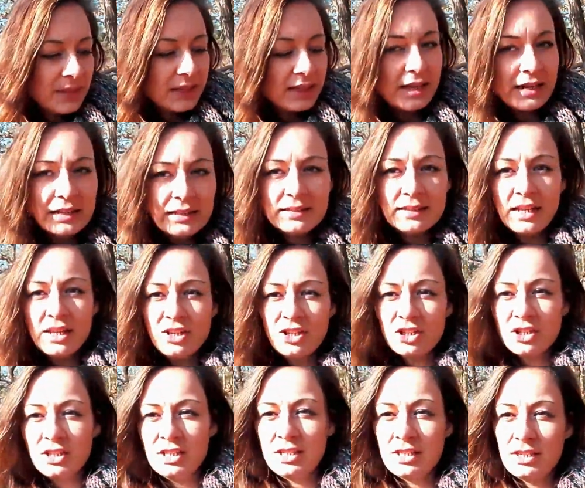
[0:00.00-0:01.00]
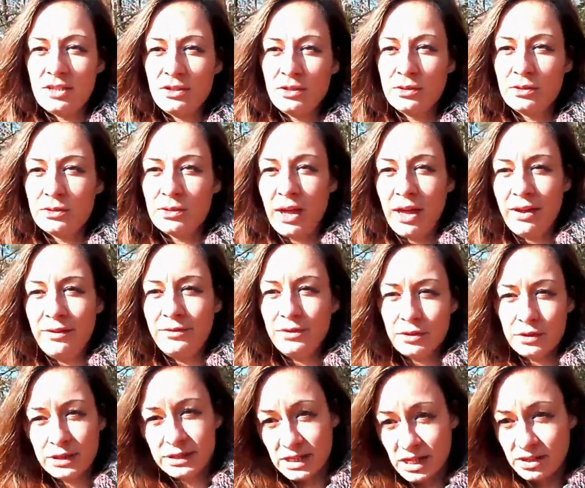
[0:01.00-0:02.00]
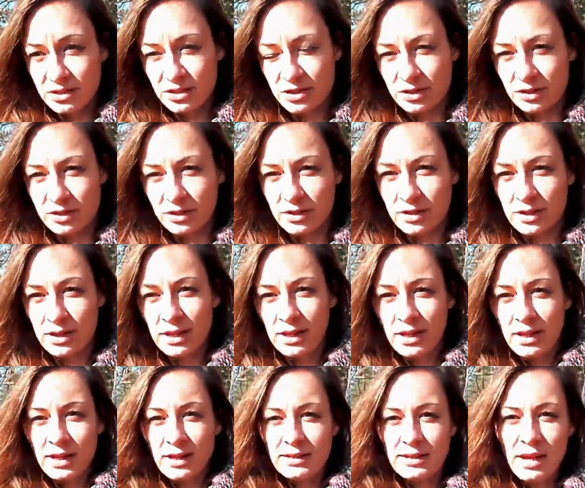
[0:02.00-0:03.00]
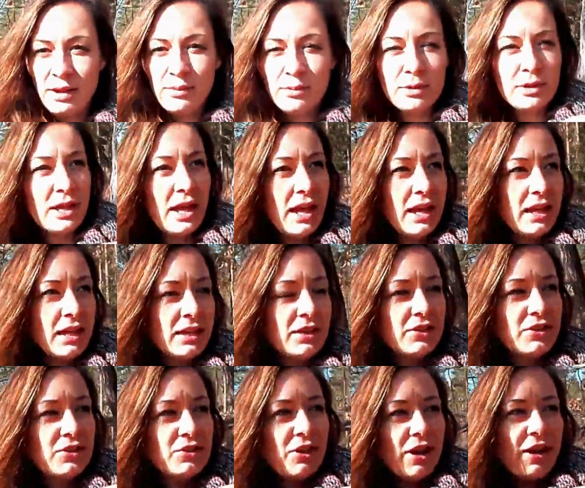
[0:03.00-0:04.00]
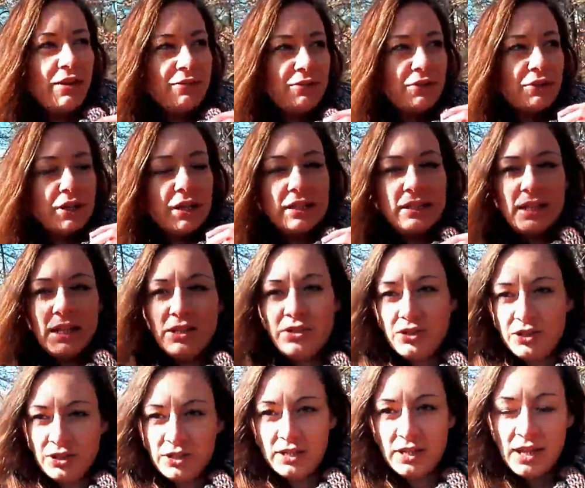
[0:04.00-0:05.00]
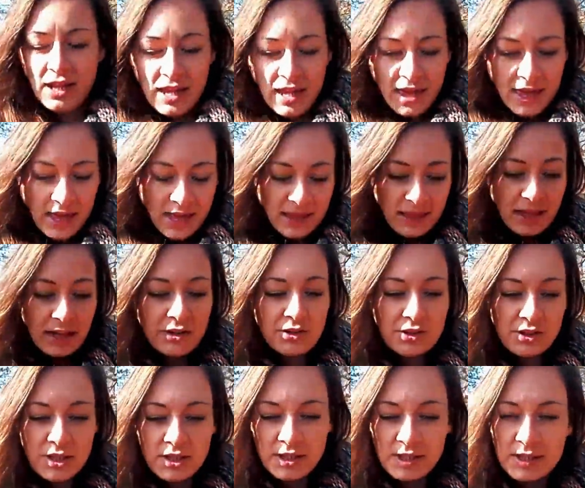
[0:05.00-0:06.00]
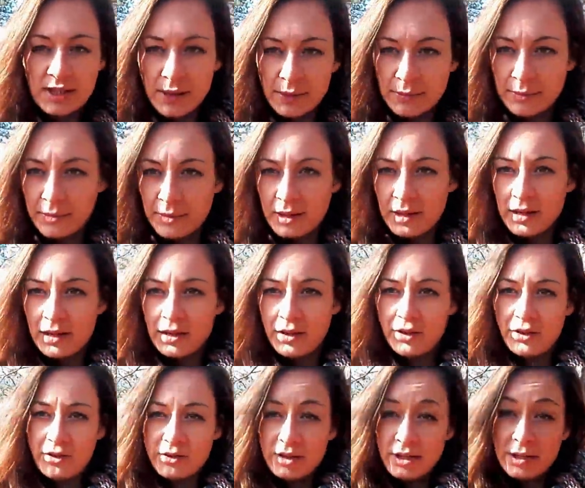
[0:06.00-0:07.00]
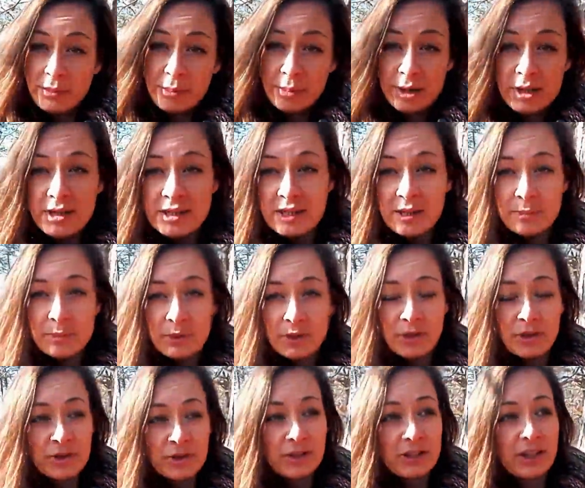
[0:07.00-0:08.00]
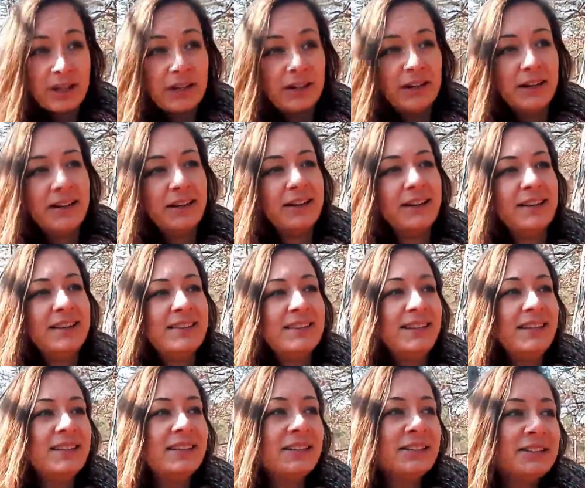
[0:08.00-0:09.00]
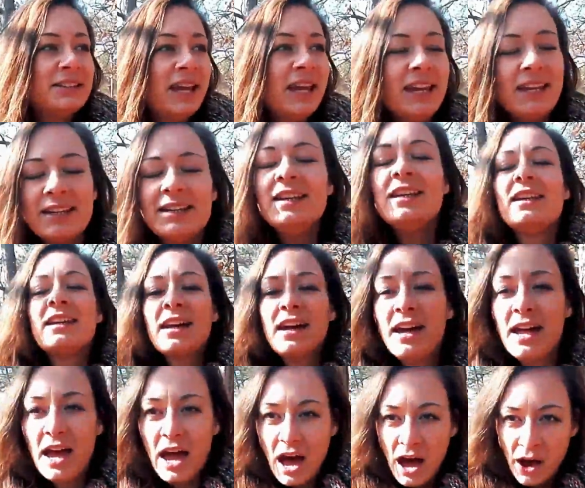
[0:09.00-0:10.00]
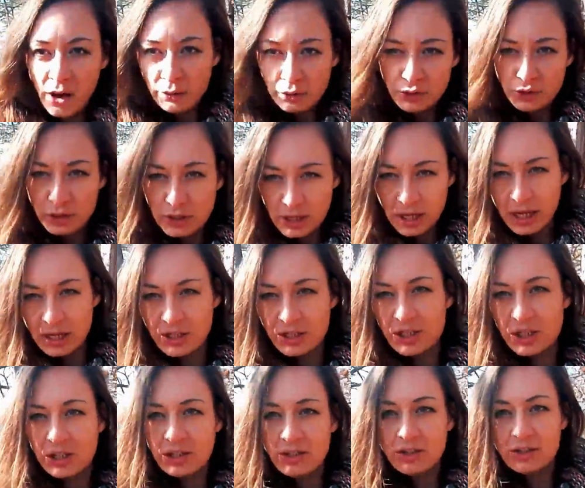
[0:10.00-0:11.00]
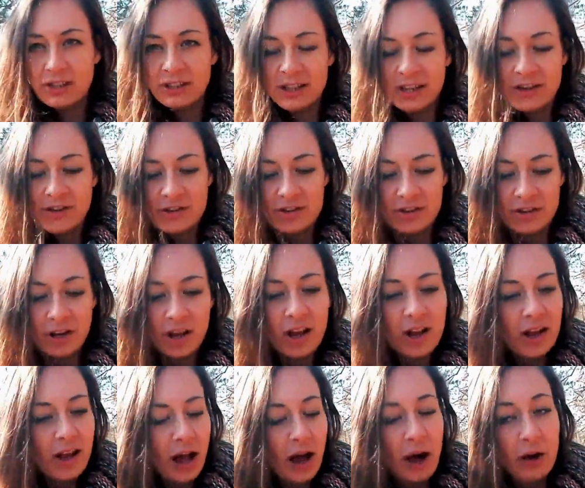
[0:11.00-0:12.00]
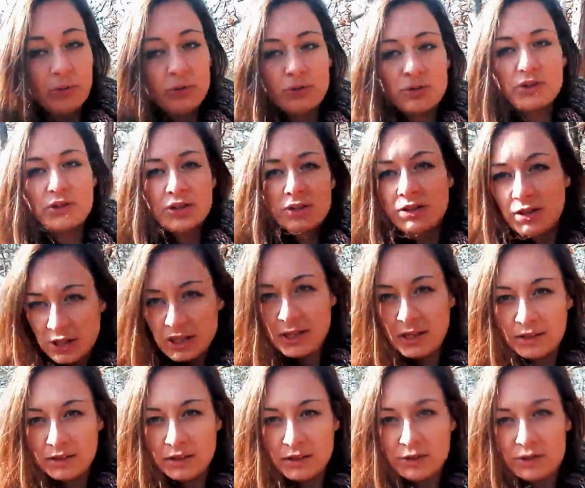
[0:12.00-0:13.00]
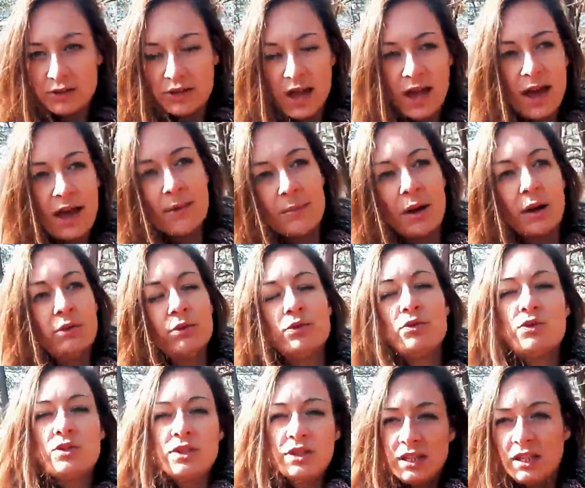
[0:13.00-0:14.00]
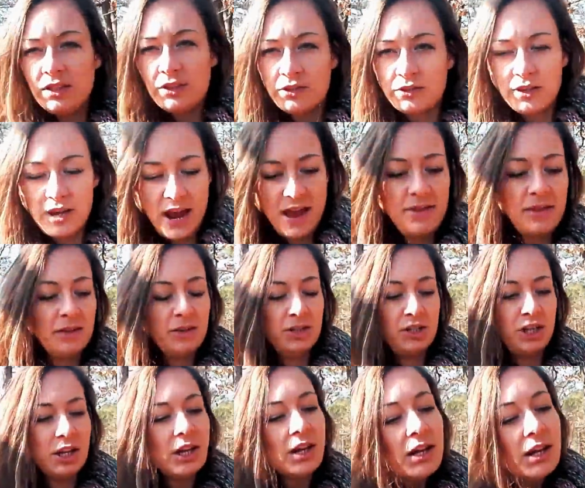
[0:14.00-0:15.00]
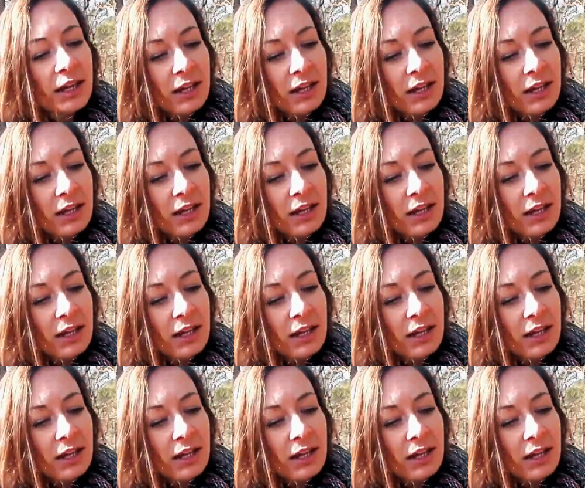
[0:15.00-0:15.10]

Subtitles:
Their intention is to have your attention. They would like to have your attention, and their system, or their principle, or their, let's say, their technique, how to catch your attention, how to steal your time, how to steal your energy,